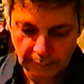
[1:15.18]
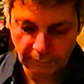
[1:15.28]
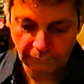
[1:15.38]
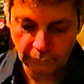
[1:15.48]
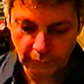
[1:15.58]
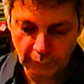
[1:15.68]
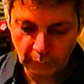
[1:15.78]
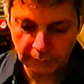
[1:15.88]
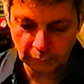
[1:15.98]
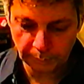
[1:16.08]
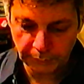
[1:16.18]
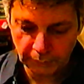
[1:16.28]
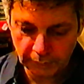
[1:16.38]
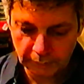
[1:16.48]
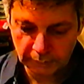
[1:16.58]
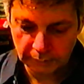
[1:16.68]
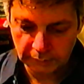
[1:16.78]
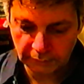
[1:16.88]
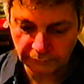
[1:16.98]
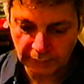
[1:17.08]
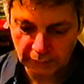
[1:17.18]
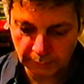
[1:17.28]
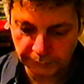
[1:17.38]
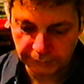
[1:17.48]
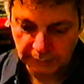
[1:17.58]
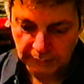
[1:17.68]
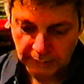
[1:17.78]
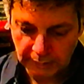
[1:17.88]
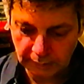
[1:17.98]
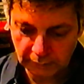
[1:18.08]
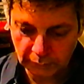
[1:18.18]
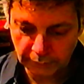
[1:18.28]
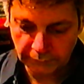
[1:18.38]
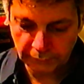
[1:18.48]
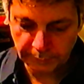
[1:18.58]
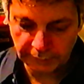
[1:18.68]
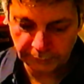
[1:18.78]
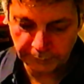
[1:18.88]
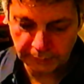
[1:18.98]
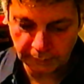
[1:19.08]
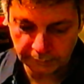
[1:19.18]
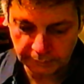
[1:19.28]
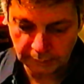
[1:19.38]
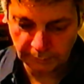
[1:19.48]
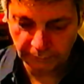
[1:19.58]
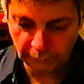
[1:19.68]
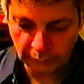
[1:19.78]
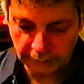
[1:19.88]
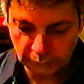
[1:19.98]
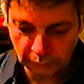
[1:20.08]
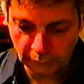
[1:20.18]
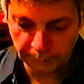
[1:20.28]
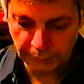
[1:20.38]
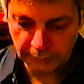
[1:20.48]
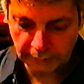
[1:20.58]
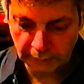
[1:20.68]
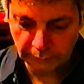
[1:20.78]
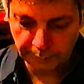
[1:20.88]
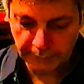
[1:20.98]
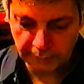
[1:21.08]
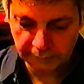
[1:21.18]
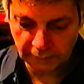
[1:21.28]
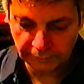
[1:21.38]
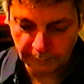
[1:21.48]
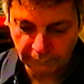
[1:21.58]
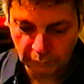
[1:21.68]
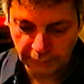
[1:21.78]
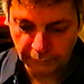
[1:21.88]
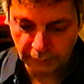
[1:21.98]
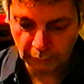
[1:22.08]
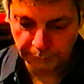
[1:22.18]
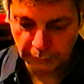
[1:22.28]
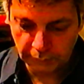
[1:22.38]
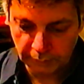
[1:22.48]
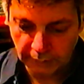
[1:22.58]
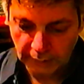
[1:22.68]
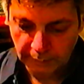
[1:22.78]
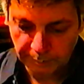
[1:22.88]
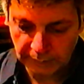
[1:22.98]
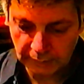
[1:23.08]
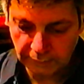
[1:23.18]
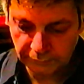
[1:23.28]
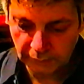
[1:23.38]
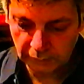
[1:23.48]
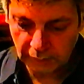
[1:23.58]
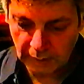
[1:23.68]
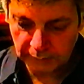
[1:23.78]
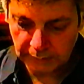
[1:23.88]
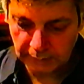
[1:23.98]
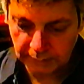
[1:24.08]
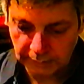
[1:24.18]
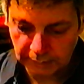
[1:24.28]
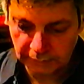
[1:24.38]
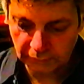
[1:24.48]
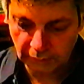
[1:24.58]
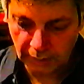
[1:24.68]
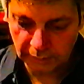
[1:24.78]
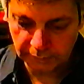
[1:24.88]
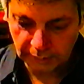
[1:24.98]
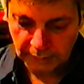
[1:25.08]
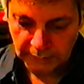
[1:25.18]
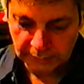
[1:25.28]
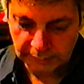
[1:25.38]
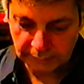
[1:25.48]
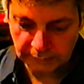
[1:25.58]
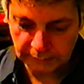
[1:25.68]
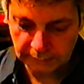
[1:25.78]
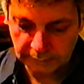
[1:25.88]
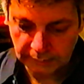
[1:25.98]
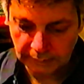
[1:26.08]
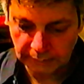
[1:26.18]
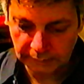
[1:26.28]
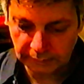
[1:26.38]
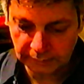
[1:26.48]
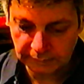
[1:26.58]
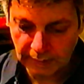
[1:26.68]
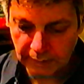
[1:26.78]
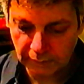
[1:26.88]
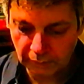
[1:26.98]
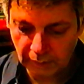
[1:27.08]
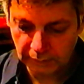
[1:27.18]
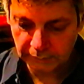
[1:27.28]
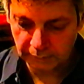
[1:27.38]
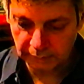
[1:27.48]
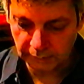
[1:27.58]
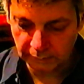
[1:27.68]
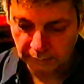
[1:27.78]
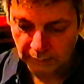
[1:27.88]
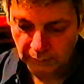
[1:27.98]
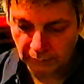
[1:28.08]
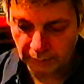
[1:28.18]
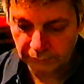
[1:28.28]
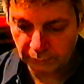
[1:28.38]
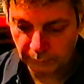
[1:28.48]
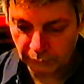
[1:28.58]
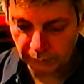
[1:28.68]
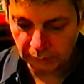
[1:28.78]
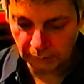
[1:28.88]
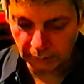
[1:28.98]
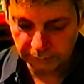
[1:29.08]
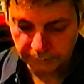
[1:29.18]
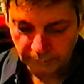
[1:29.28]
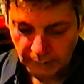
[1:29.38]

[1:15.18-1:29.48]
Number 41, computer develops, it learns from experience. Number 42, computer can repair itself. Number 43, computer believes in God and his laws since his designer also did, also moral laws.